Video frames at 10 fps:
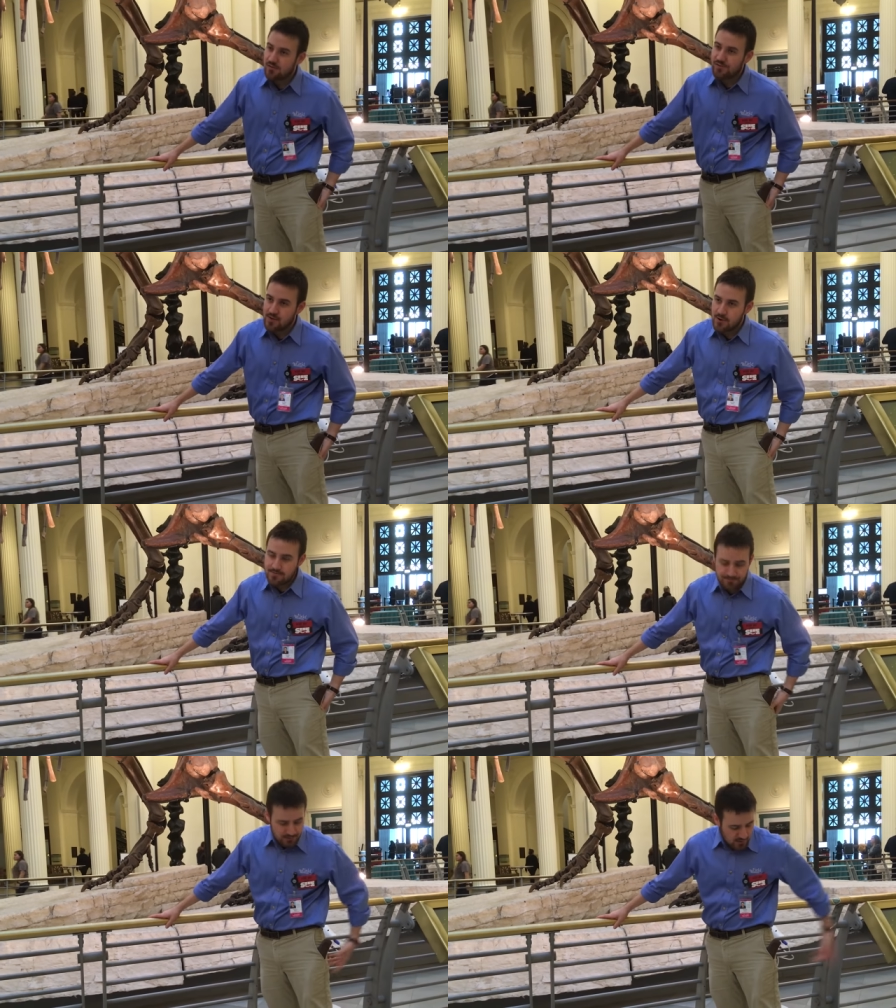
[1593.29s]
of your
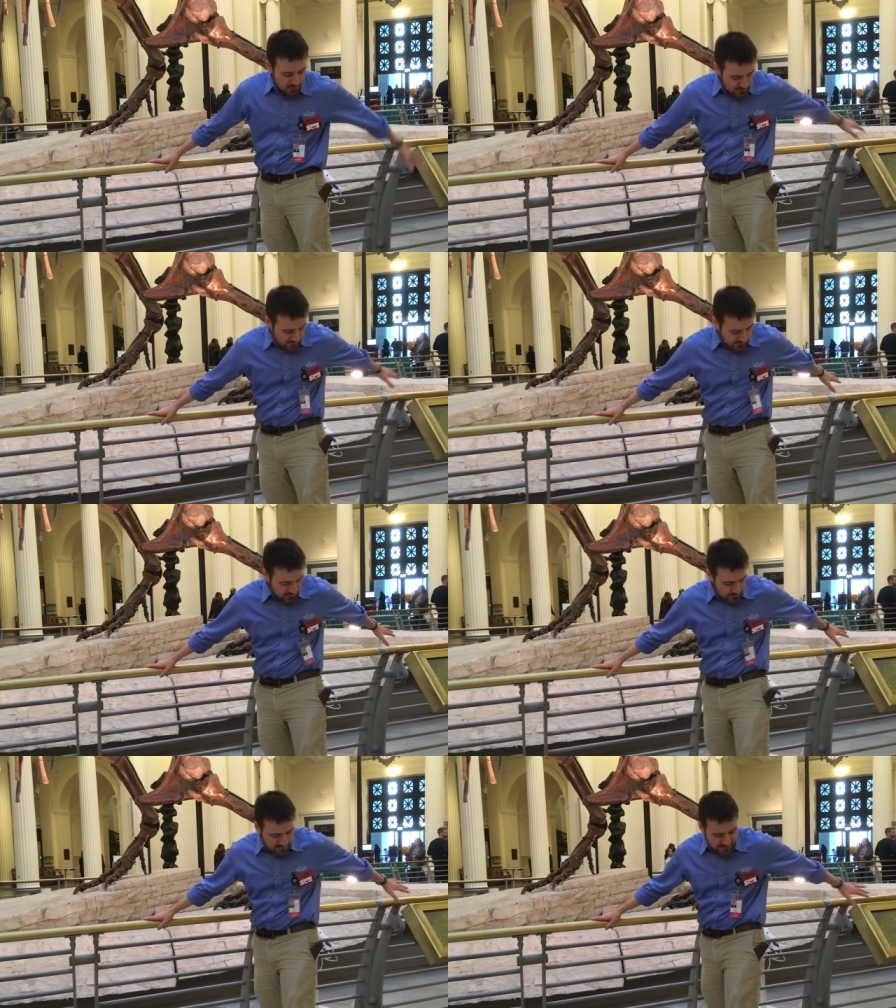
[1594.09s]
femur, so that
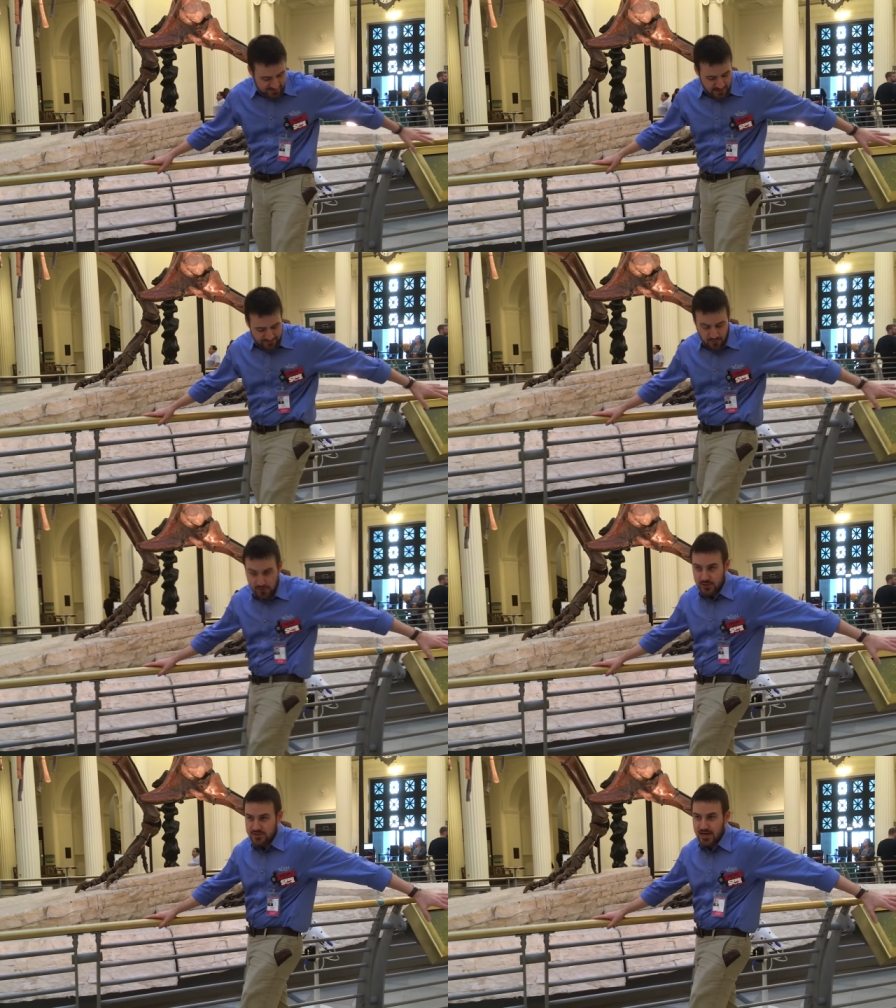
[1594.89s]
as you take a step
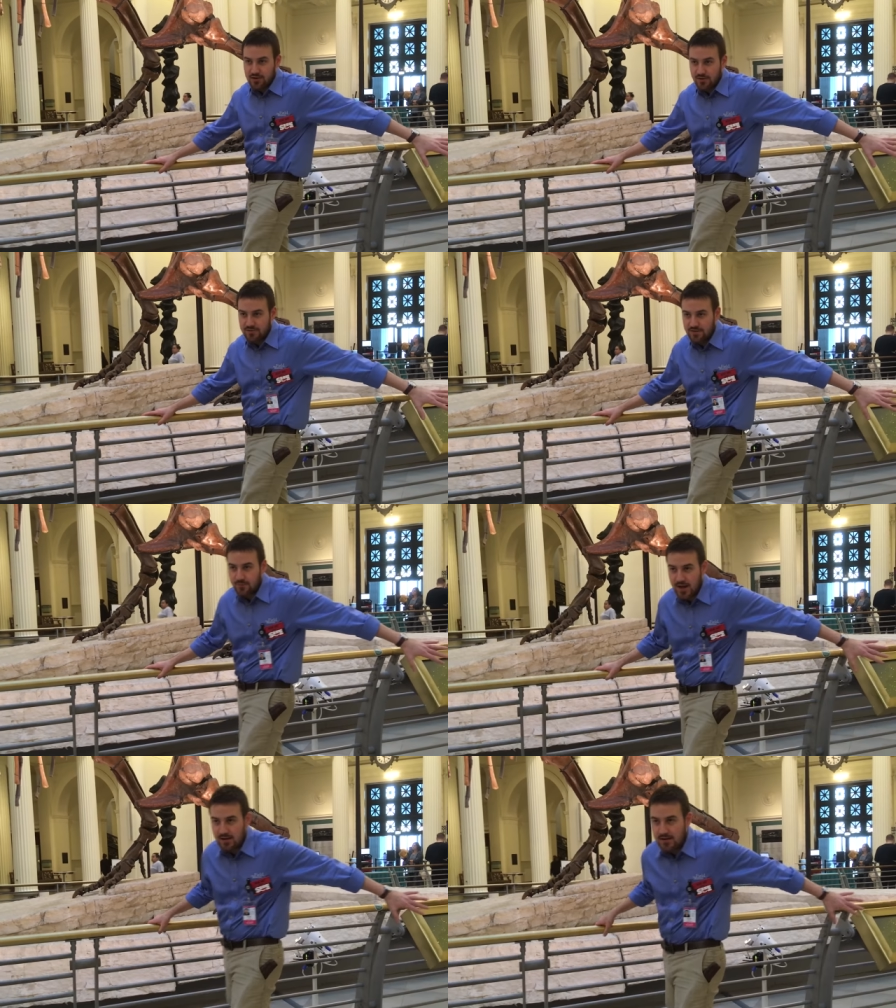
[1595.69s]
forward, your tail goes
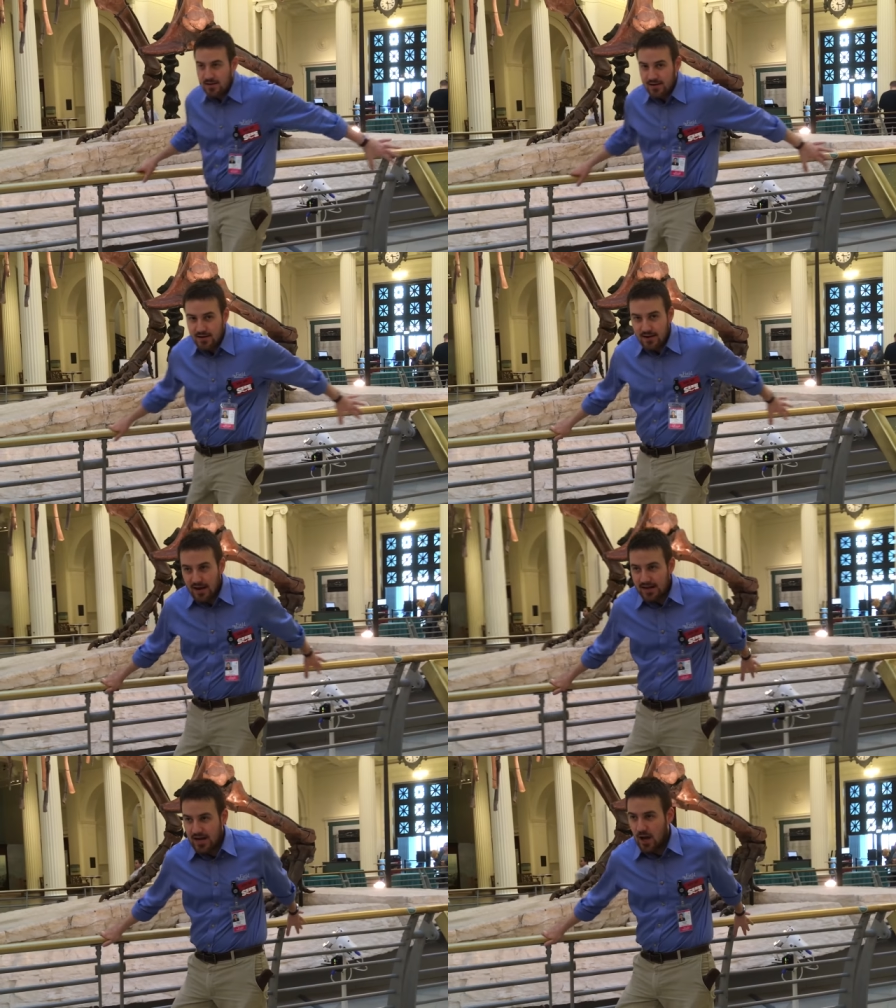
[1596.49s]
this way,
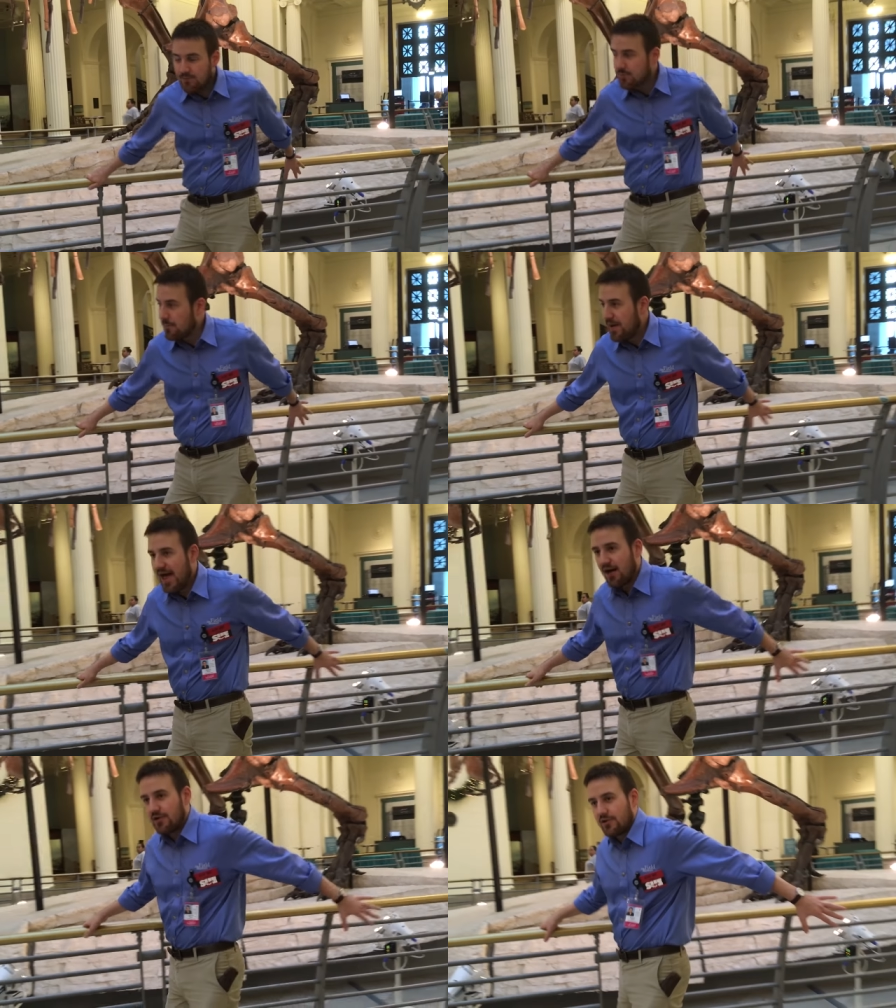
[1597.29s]
and it helps
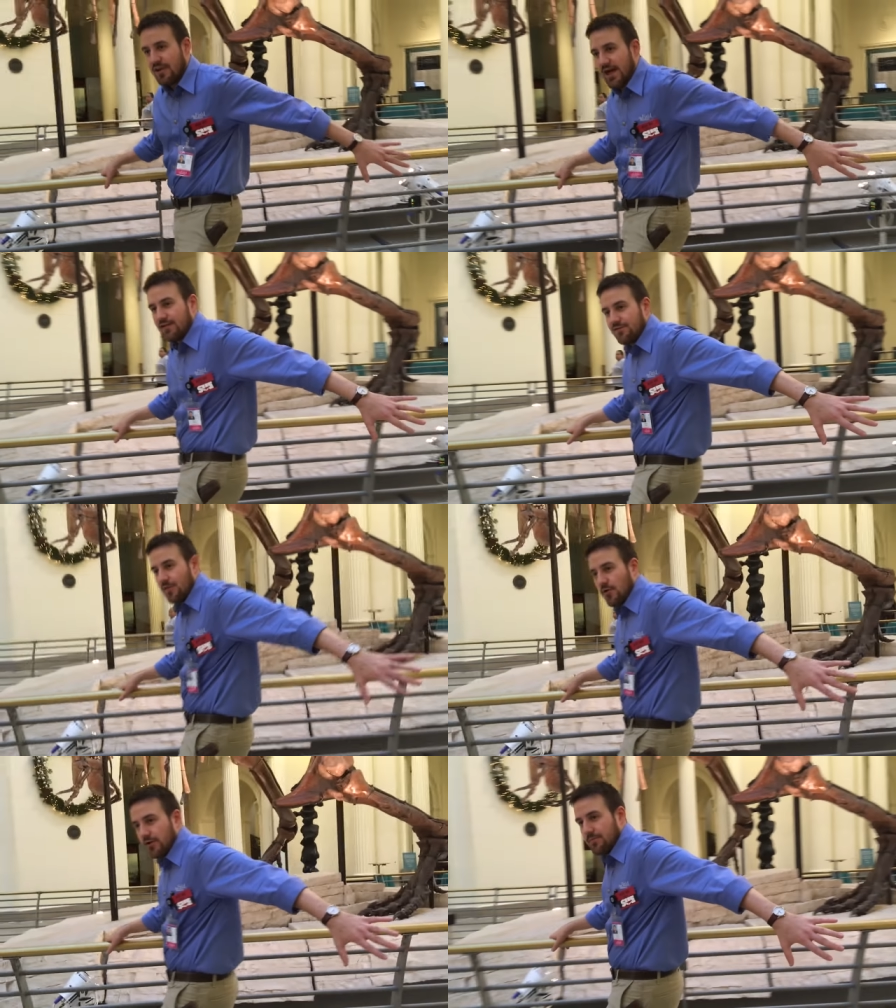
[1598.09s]
propel your legs
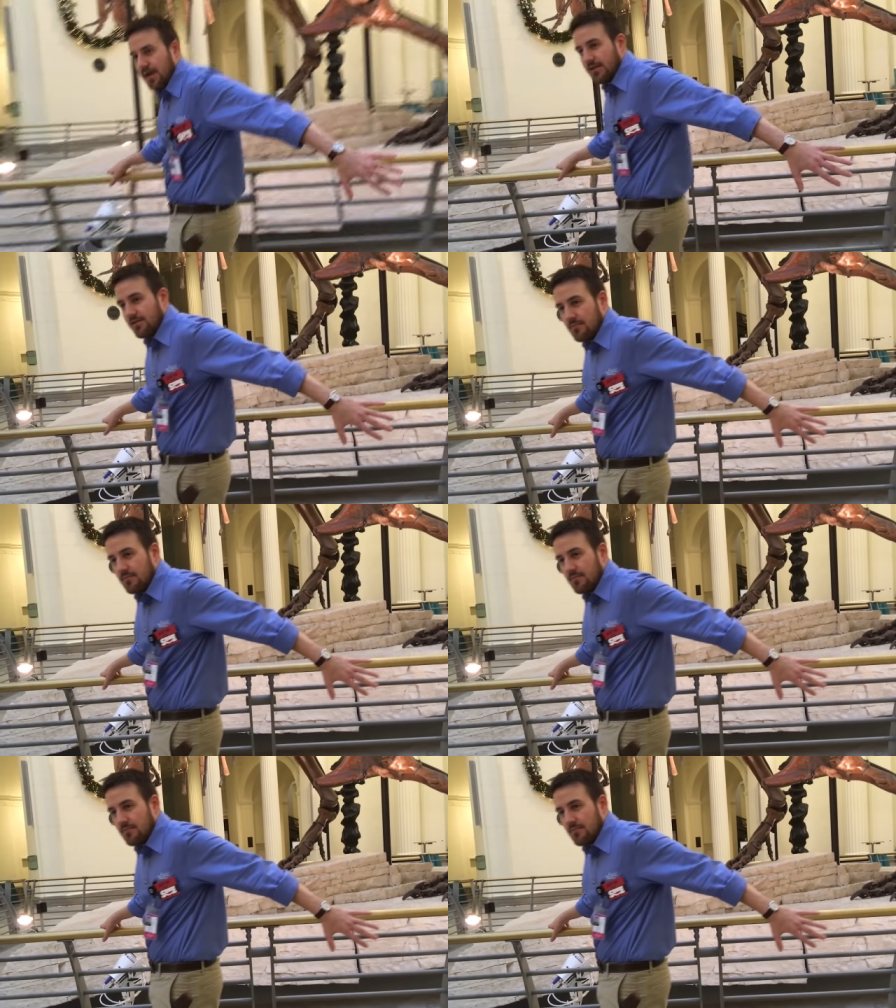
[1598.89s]
forward a bit.